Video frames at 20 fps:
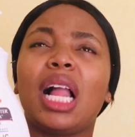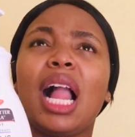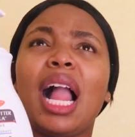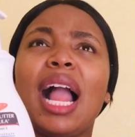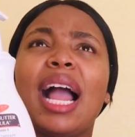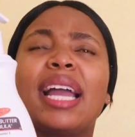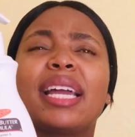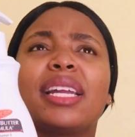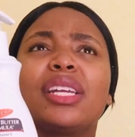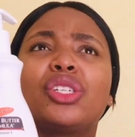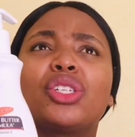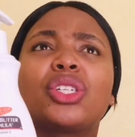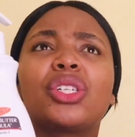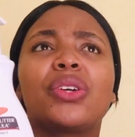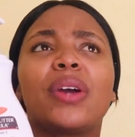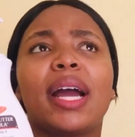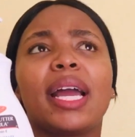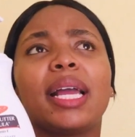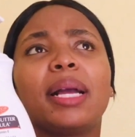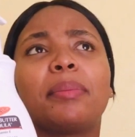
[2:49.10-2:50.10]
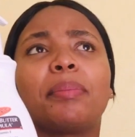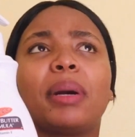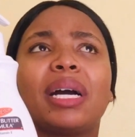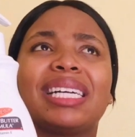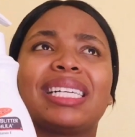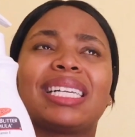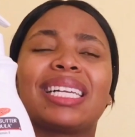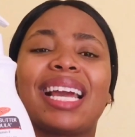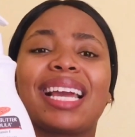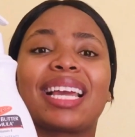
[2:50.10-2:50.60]
i did try
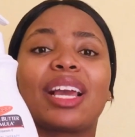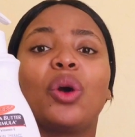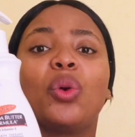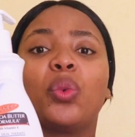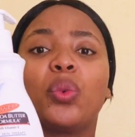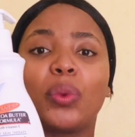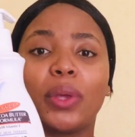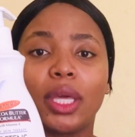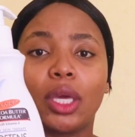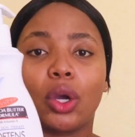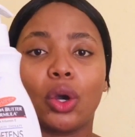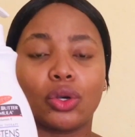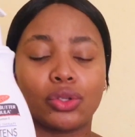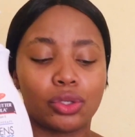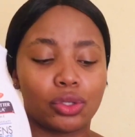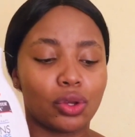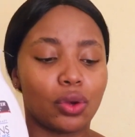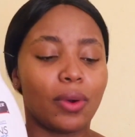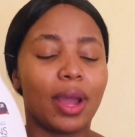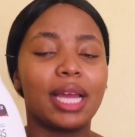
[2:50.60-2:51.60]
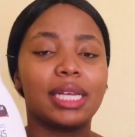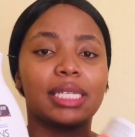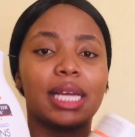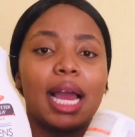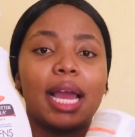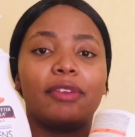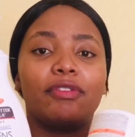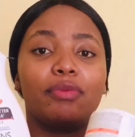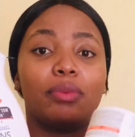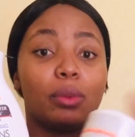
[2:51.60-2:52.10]
about like a week or so and
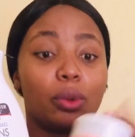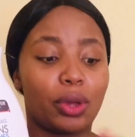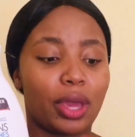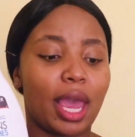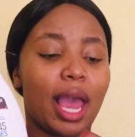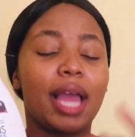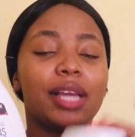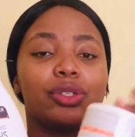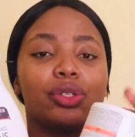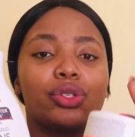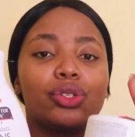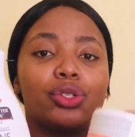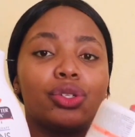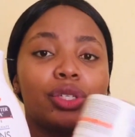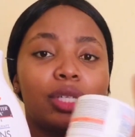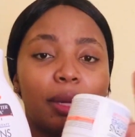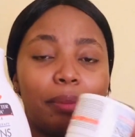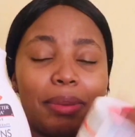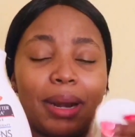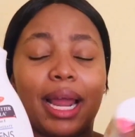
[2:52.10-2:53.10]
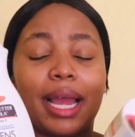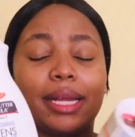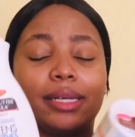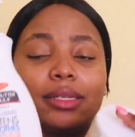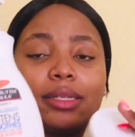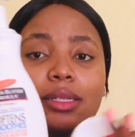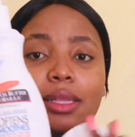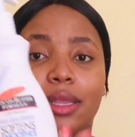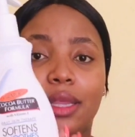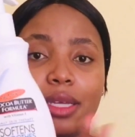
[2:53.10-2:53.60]
i okay i just applied
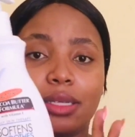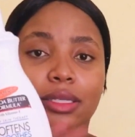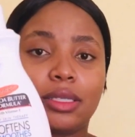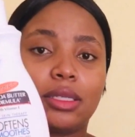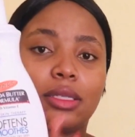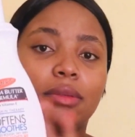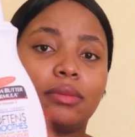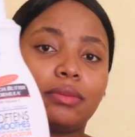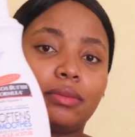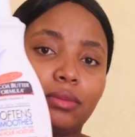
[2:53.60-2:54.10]
this